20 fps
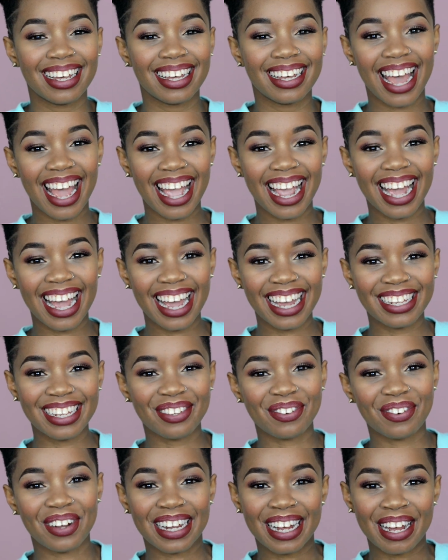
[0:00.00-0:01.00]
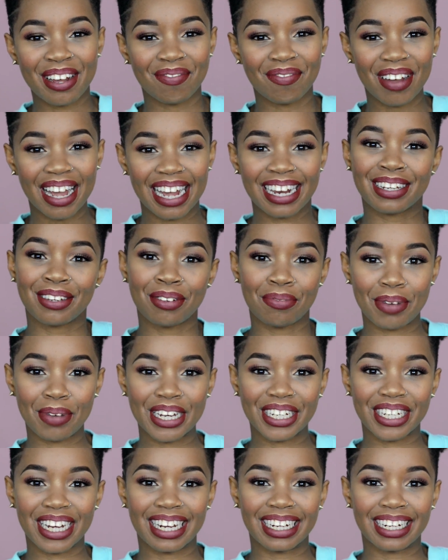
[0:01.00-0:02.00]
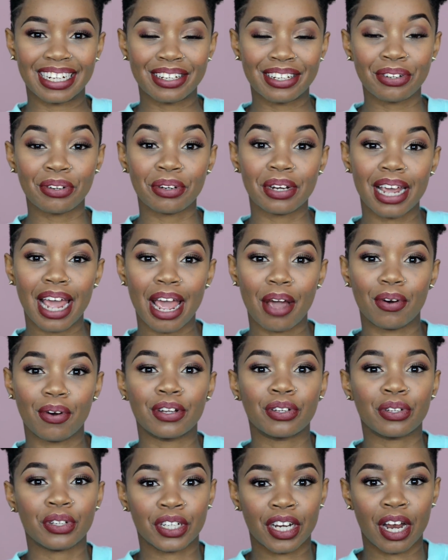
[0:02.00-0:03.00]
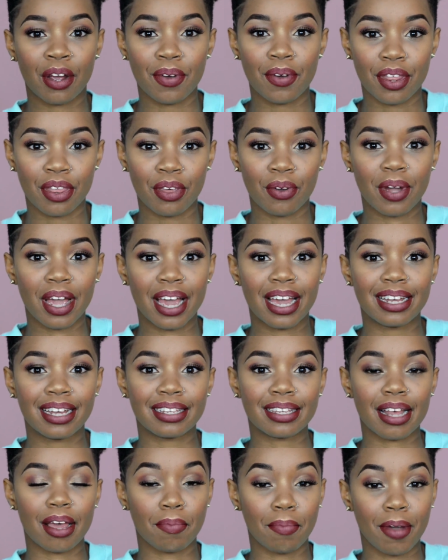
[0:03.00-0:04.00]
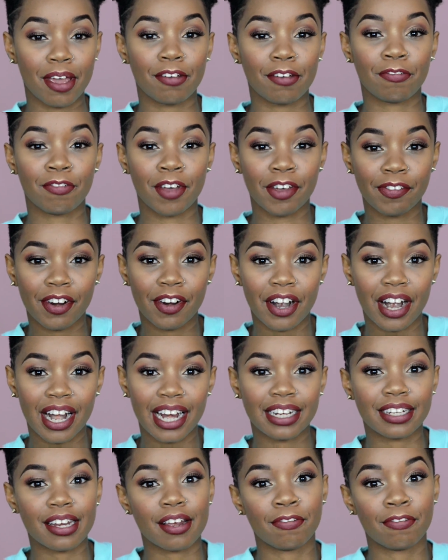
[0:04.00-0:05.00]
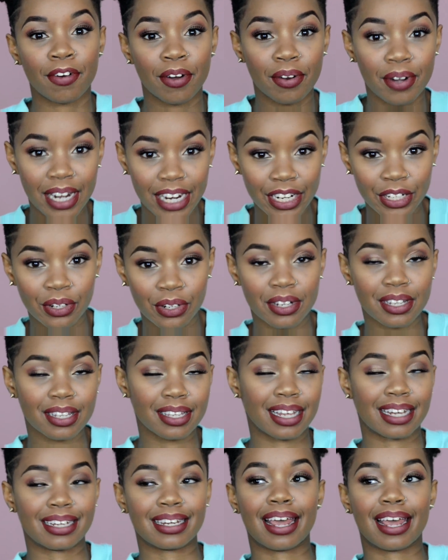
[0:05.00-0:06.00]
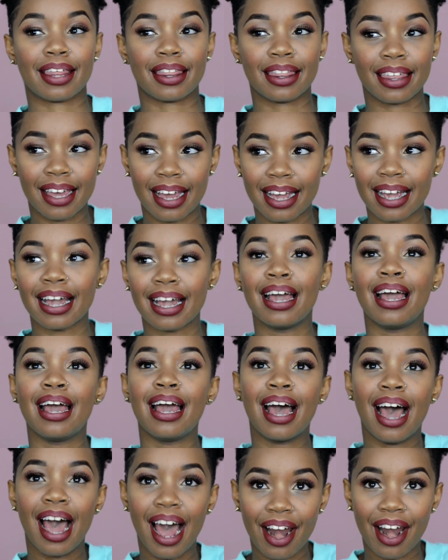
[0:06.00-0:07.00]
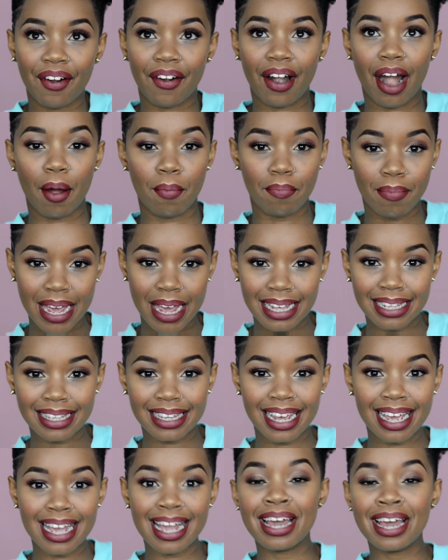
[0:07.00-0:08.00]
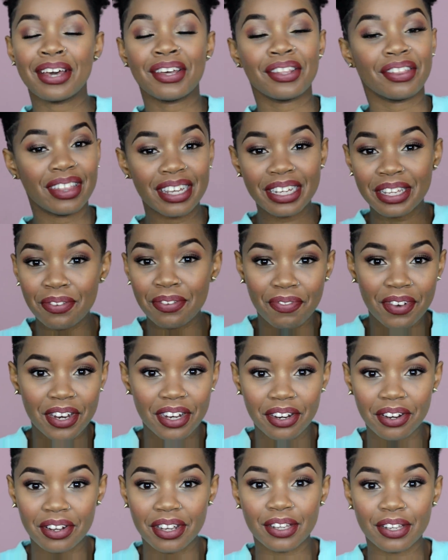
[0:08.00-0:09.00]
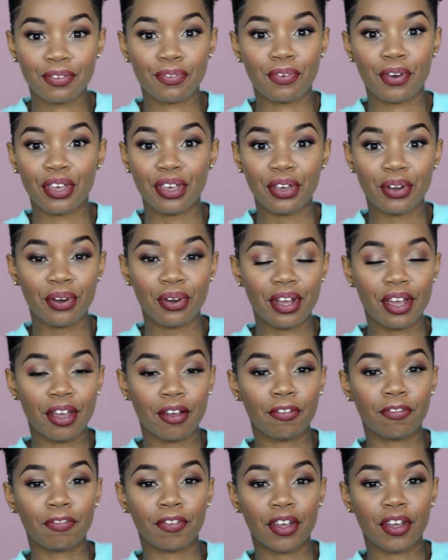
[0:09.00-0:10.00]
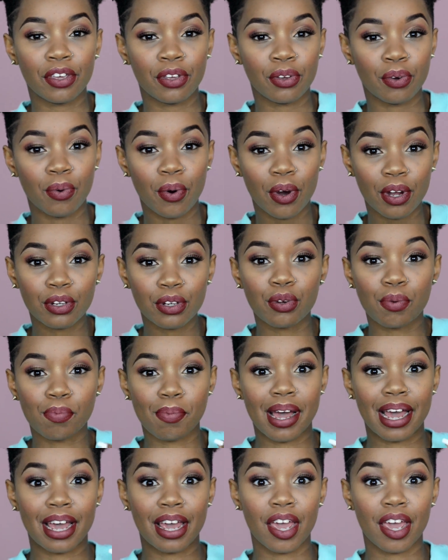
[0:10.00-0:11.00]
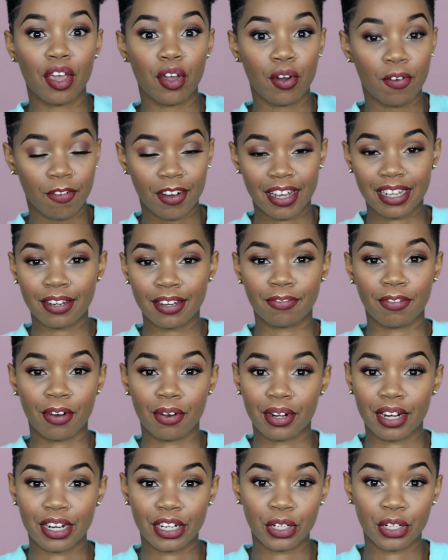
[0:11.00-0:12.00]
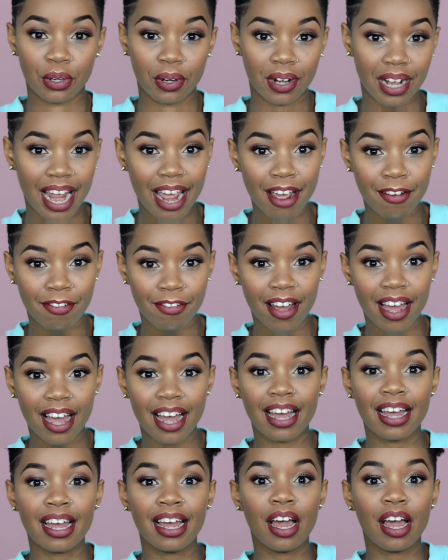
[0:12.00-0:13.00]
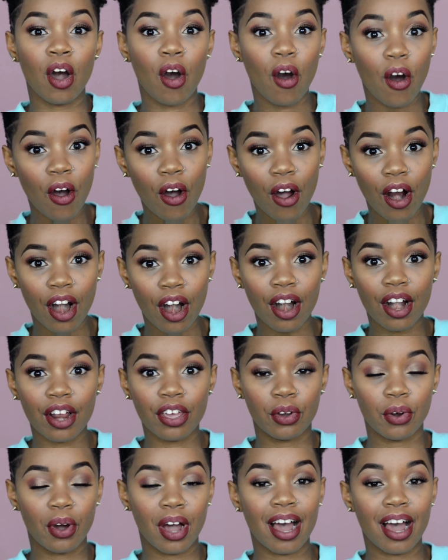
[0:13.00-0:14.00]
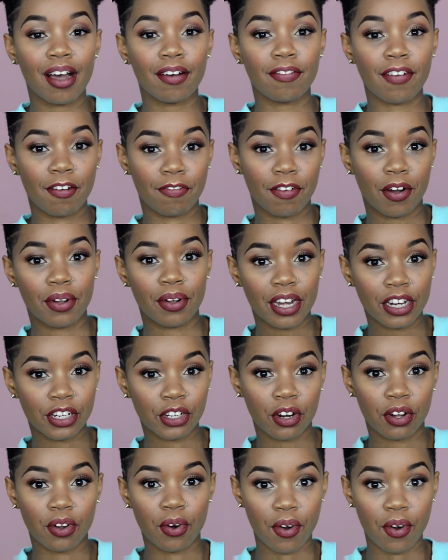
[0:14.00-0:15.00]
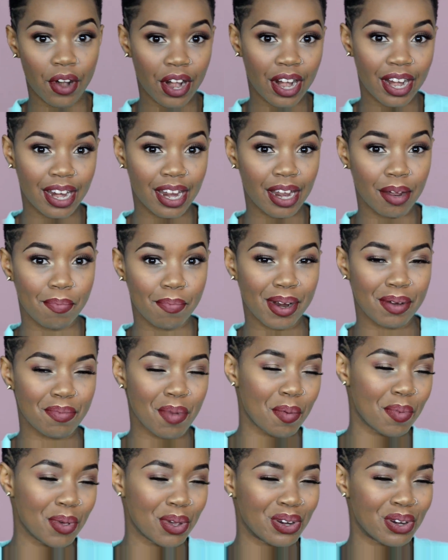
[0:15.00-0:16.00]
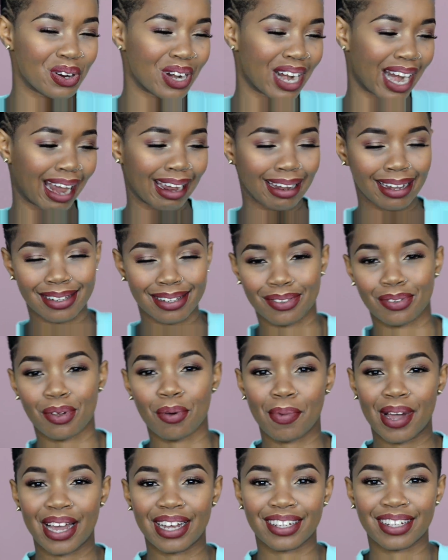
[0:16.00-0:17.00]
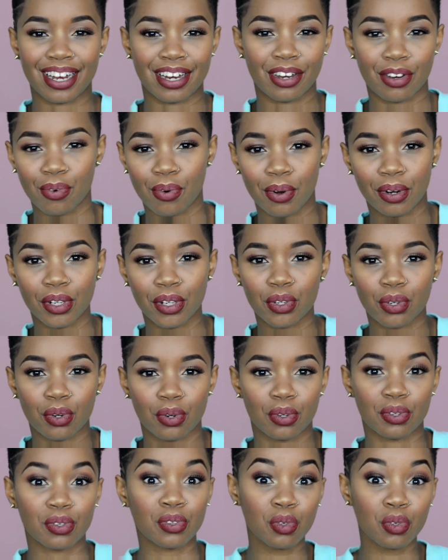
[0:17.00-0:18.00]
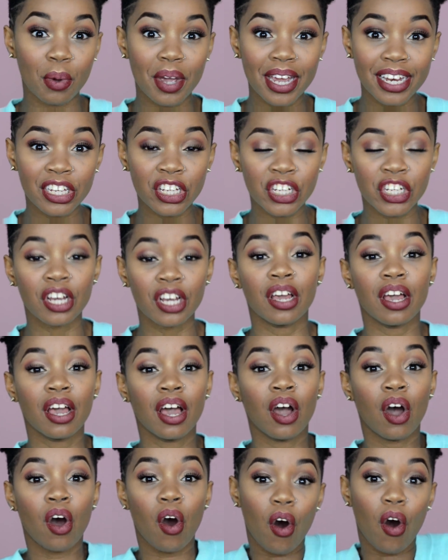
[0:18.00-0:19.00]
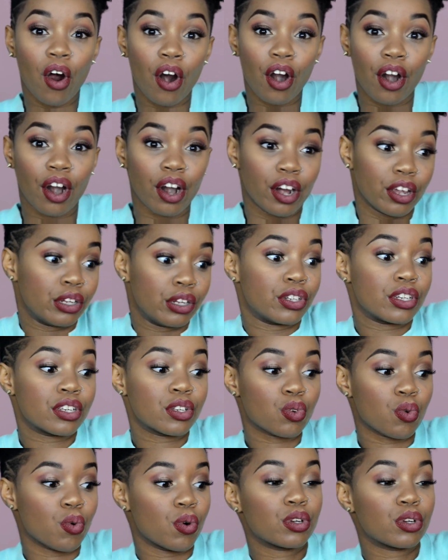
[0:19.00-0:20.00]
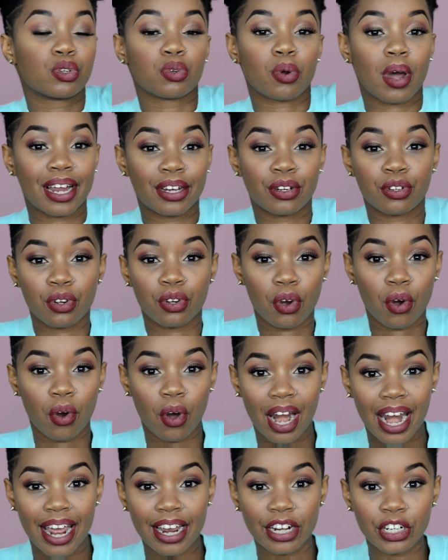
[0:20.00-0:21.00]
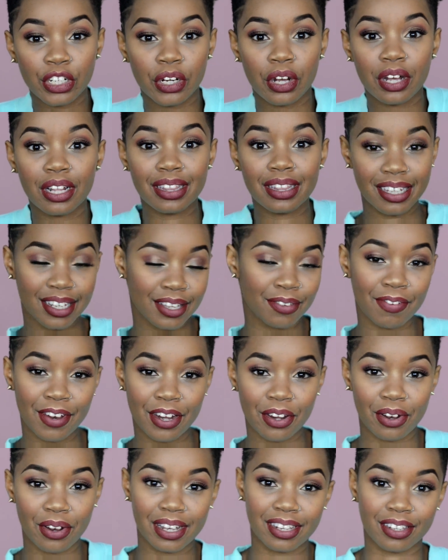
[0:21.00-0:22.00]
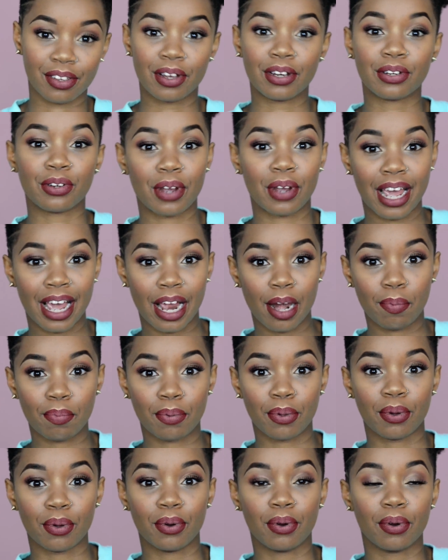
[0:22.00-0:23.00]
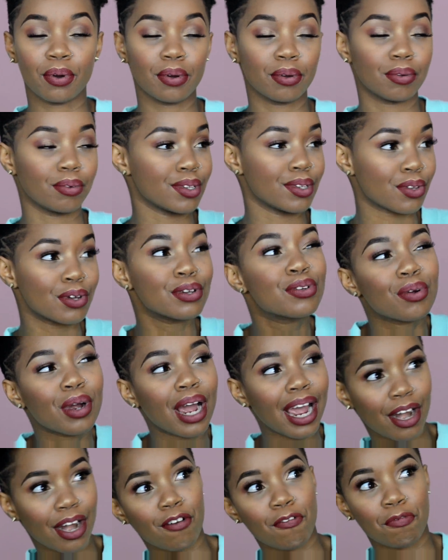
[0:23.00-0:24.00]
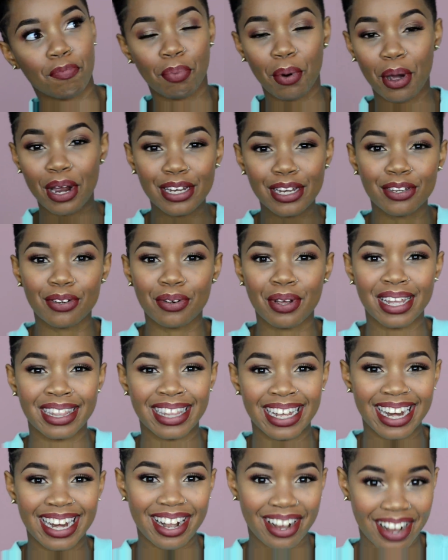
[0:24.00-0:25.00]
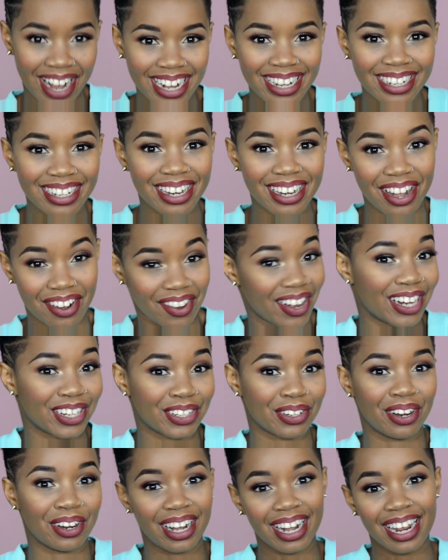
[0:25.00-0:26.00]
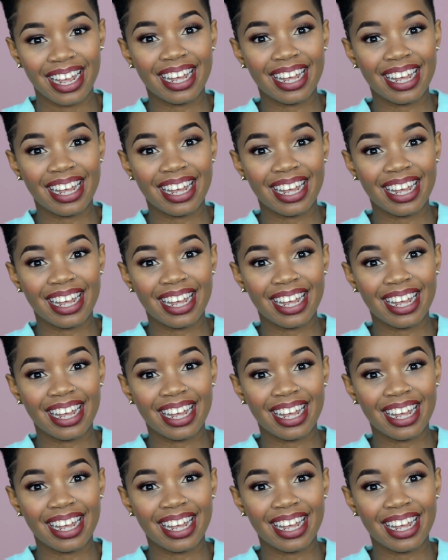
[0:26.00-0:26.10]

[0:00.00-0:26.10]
Hi guys, welcome back to my channel. Today I want to share with you guys my favorite foundations that I think are amazing. This video is for you if you want to buy your first foundation ever, or you have a foundation already but maybe you don't like it so much and you want to switch, or you just want to add to your collection. This video is going to help you, it's going to kind of point you in the right direction